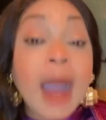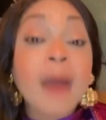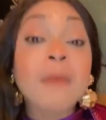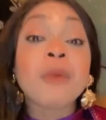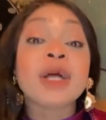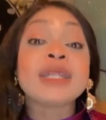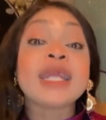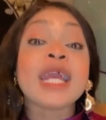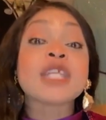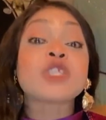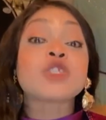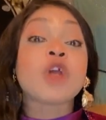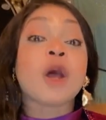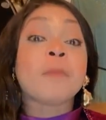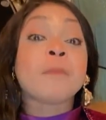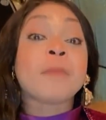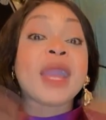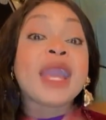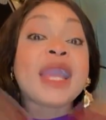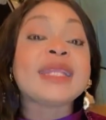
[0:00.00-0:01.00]
Ambode is
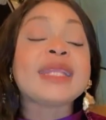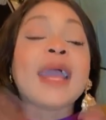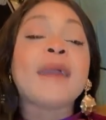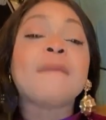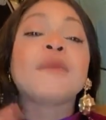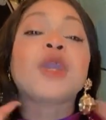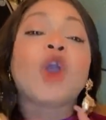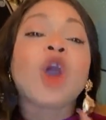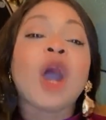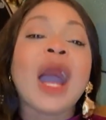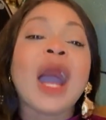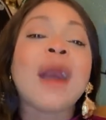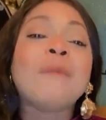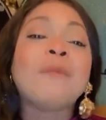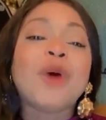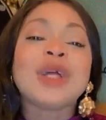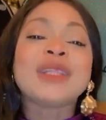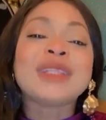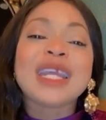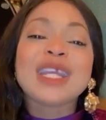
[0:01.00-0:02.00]
not paying them
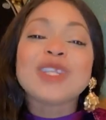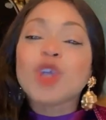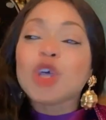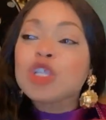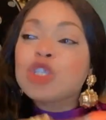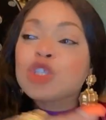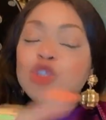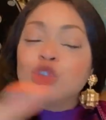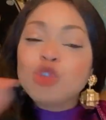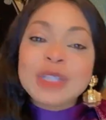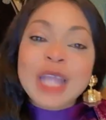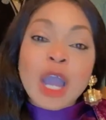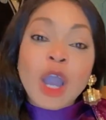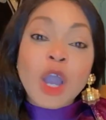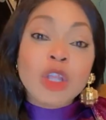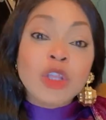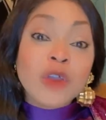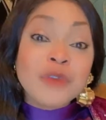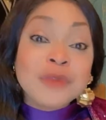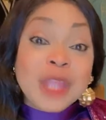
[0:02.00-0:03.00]
because Ambode just knew
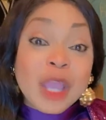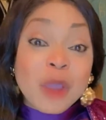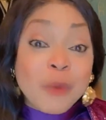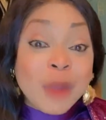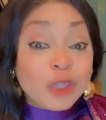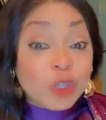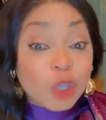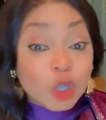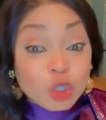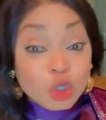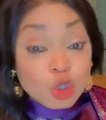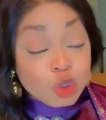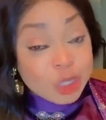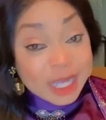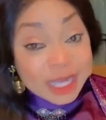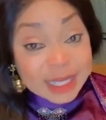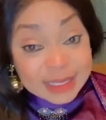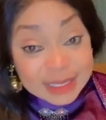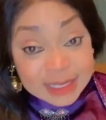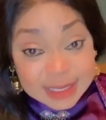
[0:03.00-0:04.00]
that all of them were not
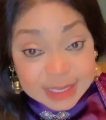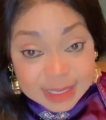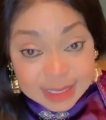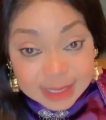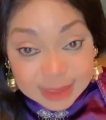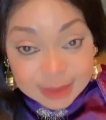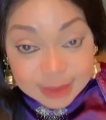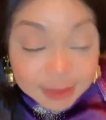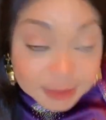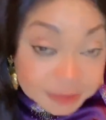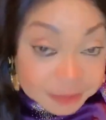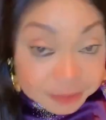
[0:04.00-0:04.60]
doing anything.